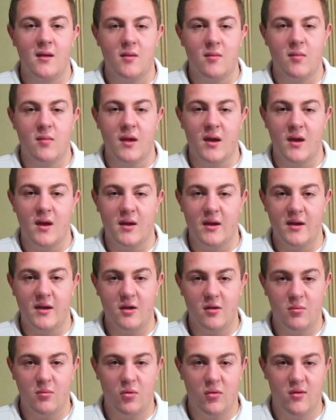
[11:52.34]
And I
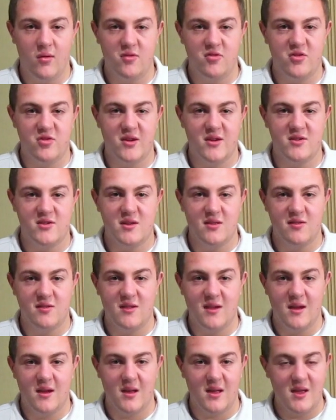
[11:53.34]
know Boris Johnson
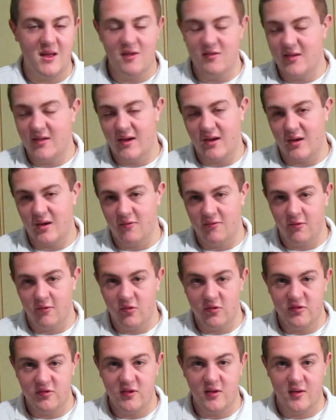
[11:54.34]
said he's not going to
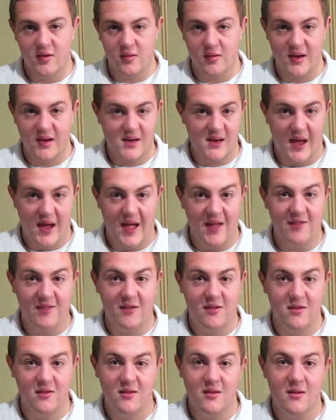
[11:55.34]
force it, or he
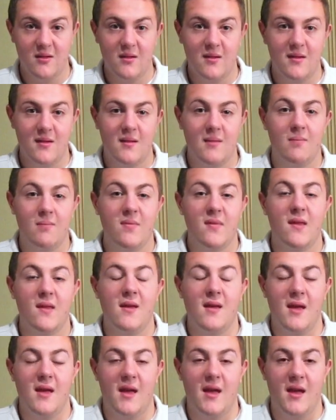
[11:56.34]
hasn't.
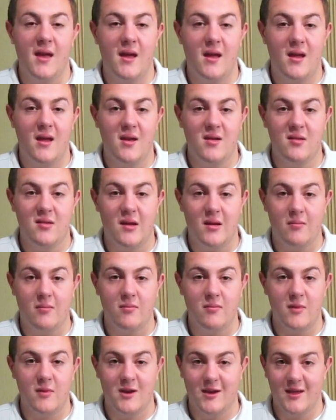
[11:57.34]
And
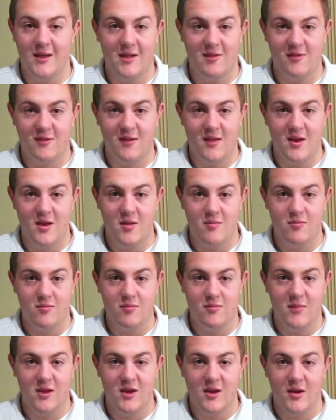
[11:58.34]
I'm going to guess, and
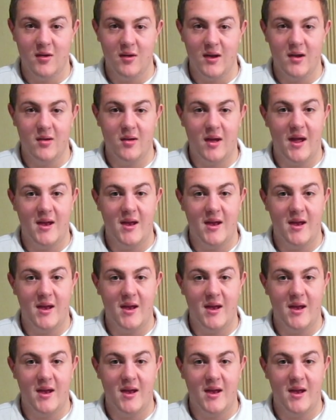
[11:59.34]
I